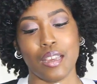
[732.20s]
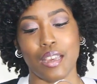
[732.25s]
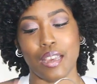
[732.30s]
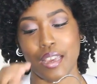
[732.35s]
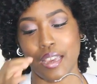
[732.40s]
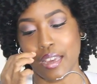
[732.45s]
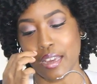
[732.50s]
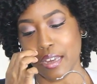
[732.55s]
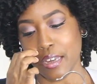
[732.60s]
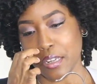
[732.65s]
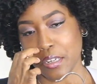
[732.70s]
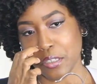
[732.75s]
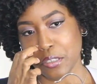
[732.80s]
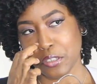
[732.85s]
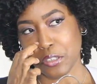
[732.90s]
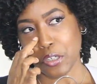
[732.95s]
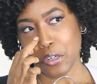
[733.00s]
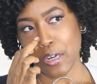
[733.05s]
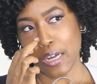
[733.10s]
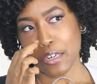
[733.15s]
And
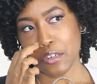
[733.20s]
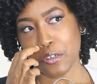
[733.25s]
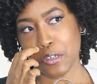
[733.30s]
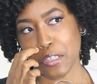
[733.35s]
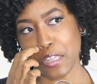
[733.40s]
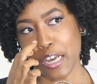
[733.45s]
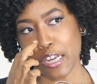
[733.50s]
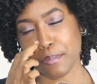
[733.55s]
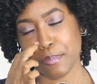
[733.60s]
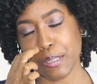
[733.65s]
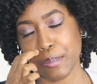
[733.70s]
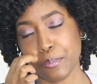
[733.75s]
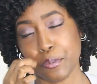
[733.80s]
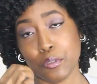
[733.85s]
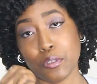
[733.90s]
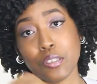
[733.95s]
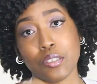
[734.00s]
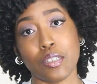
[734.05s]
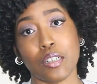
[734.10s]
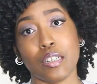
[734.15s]
so I know a lot of
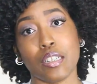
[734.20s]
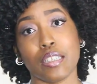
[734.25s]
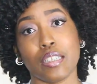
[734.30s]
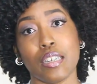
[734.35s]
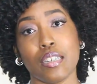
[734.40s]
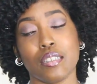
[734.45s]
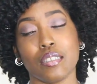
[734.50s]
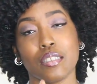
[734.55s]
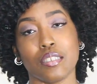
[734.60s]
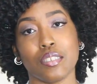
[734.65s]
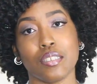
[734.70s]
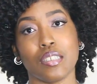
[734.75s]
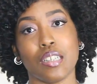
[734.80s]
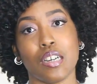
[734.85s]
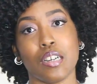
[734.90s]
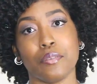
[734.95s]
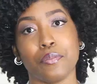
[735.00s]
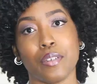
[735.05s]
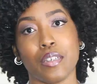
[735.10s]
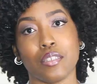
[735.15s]
people started getting their
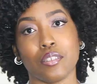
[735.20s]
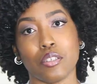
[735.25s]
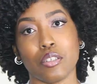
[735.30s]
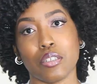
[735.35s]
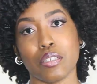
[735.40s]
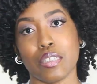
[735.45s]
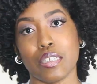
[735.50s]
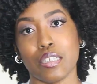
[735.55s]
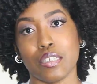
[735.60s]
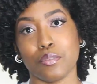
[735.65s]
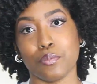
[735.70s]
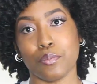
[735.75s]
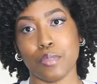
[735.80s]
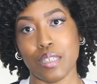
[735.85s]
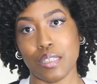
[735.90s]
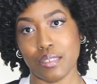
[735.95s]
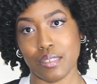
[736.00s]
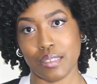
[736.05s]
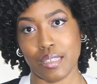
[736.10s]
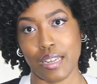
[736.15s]
stuff as early as
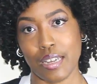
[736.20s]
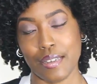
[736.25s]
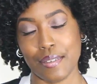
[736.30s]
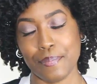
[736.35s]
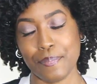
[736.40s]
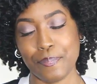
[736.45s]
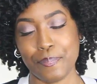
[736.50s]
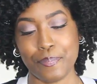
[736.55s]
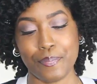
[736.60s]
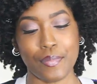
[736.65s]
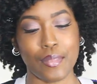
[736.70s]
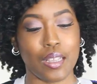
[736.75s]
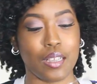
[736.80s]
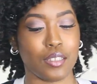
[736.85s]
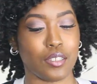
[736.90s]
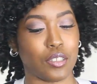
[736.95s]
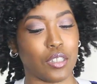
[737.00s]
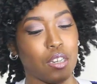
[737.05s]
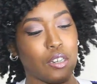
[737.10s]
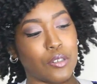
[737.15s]
Wednesday.
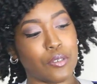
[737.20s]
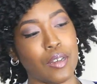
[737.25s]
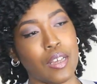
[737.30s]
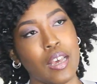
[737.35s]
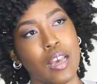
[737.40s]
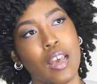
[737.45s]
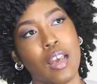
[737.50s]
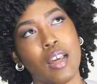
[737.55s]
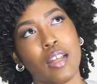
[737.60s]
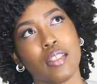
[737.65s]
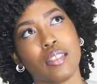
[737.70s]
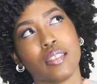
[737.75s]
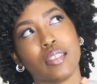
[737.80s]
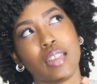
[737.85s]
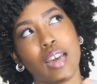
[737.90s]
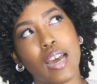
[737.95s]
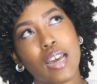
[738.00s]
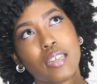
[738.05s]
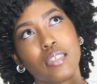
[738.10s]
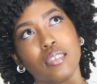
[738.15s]
So
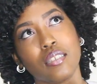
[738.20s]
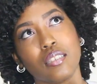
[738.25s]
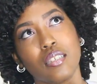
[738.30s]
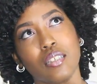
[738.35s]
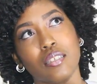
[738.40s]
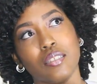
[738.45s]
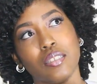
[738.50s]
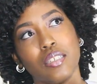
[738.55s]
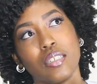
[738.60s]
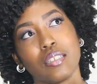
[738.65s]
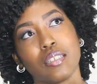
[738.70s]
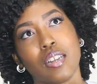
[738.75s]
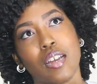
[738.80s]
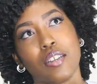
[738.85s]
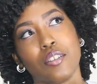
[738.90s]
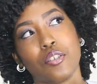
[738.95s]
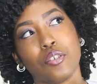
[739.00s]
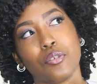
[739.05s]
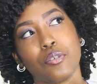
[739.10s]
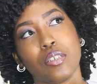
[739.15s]
that is another thing that
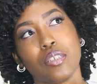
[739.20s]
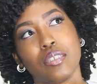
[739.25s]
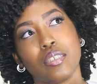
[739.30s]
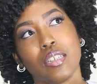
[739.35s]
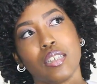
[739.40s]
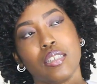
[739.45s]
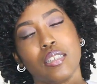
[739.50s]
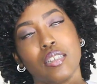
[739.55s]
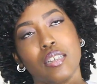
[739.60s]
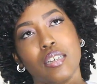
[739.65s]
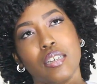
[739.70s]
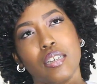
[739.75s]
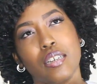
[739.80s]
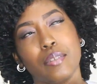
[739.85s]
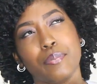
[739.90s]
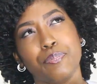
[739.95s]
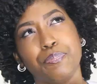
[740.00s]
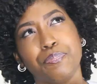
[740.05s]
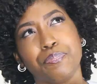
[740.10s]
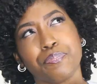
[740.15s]
I noticed. And
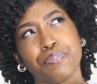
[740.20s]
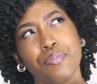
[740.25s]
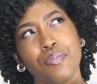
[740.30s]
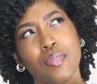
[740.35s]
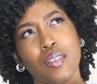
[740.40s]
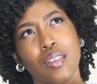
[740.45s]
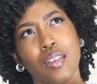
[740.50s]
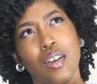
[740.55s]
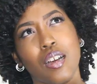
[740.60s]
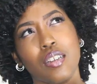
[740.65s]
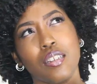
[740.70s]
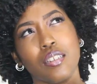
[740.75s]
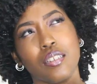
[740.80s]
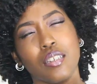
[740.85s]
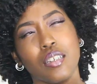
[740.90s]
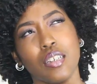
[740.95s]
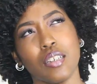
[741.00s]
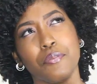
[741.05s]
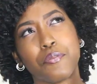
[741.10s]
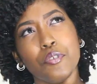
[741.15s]
then a,
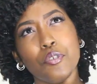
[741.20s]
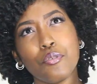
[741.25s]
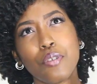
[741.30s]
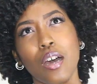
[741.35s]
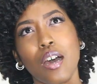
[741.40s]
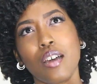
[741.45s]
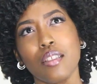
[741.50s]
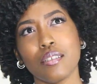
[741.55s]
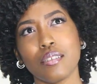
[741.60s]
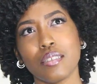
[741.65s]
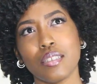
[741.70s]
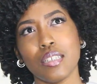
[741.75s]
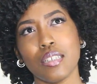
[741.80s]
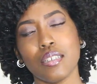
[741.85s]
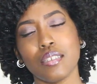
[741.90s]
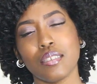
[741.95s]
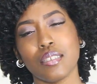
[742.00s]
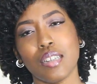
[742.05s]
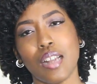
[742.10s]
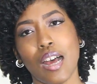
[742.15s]
a few other
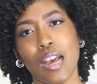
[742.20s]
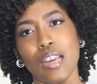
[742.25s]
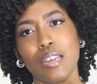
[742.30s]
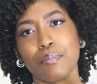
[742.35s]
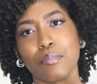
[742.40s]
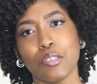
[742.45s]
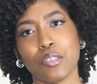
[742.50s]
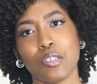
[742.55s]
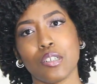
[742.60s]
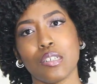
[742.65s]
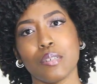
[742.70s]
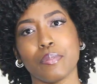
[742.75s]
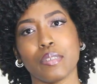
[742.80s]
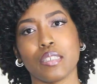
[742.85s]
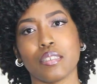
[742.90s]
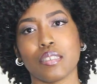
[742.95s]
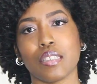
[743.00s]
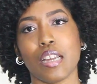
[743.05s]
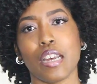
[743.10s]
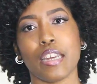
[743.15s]
things that I observed
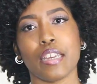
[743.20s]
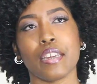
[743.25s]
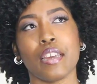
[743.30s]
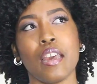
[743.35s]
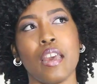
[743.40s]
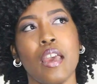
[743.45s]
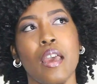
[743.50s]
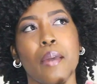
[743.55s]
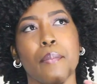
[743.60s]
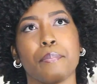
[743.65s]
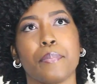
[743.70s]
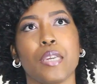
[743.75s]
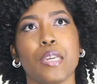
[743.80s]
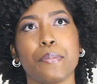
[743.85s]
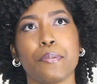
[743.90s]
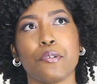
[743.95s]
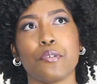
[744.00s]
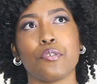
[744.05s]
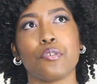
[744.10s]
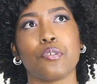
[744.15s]
is, like,
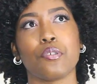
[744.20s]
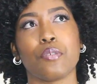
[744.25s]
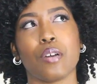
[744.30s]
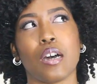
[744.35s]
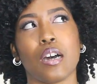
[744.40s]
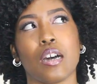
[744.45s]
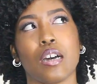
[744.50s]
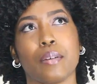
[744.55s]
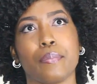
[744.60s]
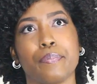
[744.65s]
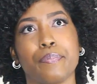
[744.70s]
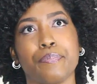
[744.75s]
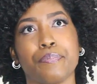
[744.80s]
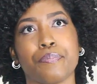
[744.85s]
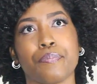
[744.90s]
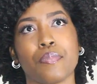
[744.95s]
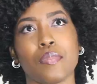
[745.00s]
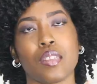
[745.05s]
people um,